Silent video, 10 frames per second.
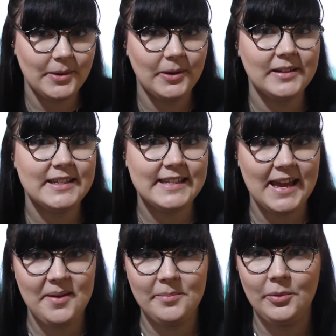wand
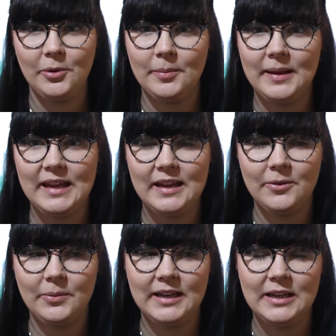Sam bought me
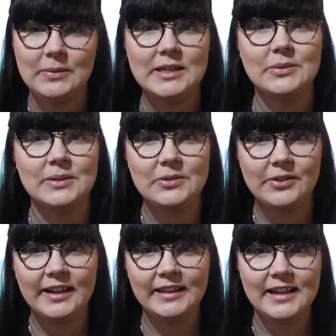when he went to
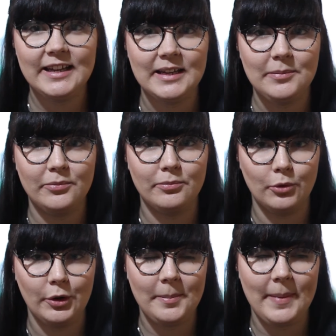Australia and he
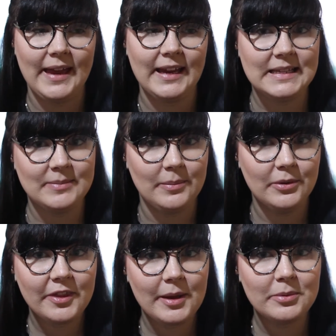brought it back as my
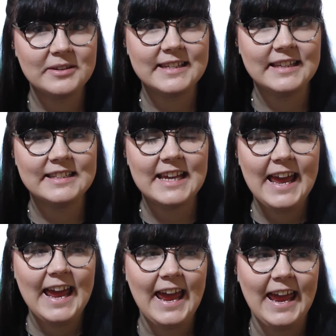birthday present,
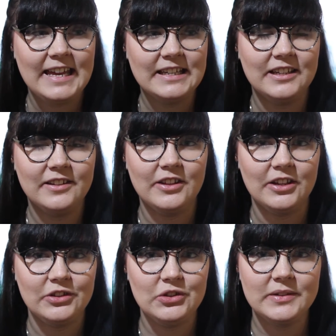and
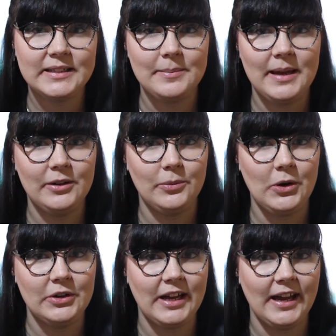the Newt Scamander
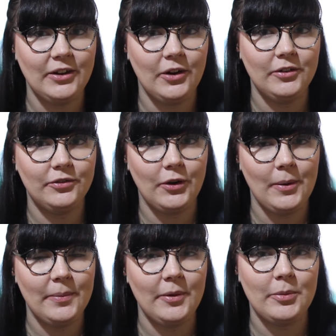wand I got
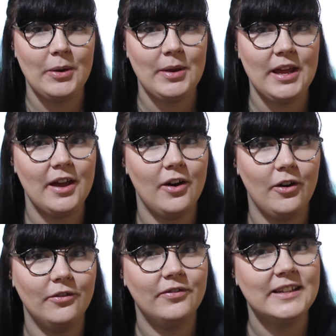from the premiere
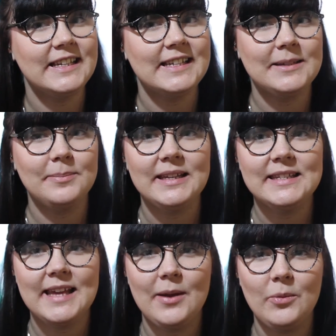of Fantastic
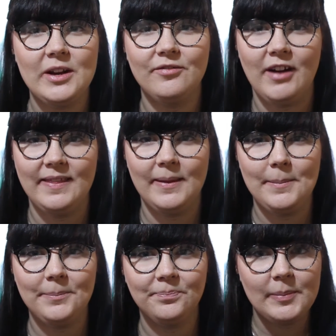Beasts and Where to Find
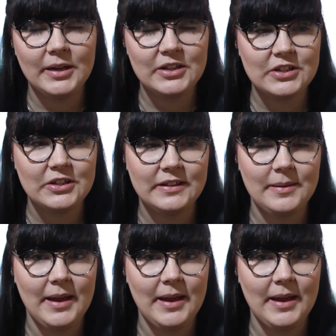Them. The picture in the